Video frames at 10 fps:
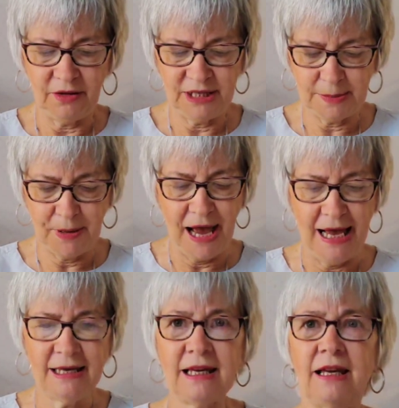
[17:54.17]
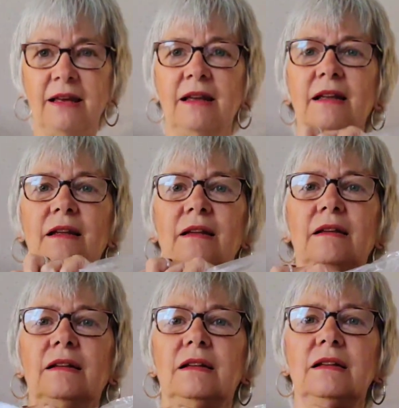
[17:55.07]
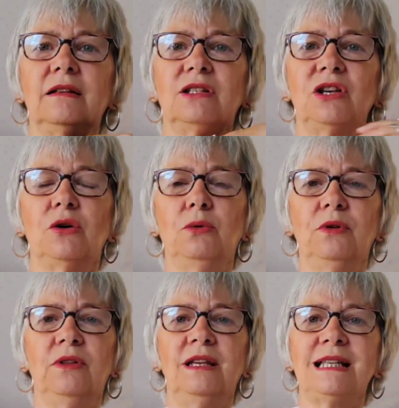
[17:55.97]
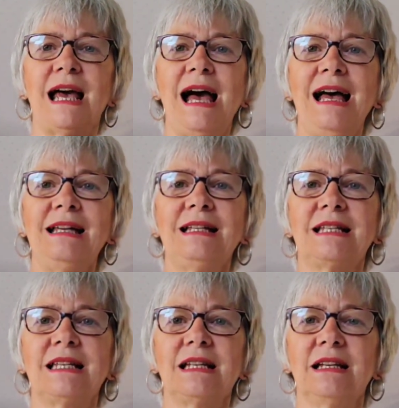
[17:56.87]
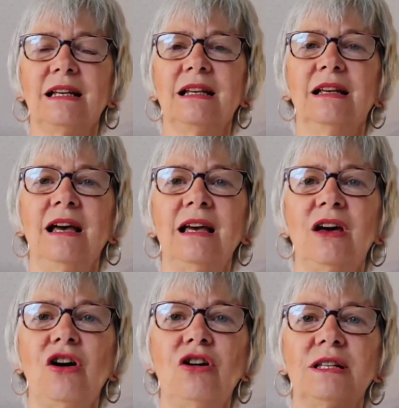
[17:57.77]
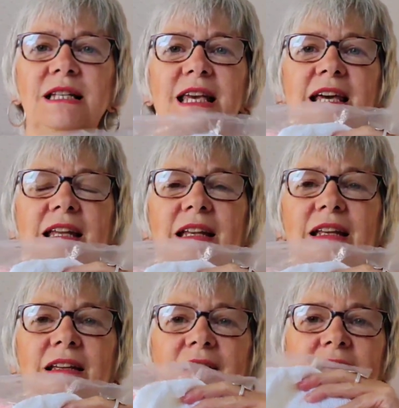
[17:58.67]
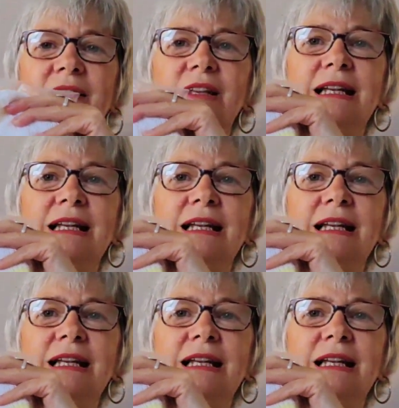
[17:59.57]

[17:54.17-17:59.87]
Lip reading: this pack. So there's a hat, a cardigan, and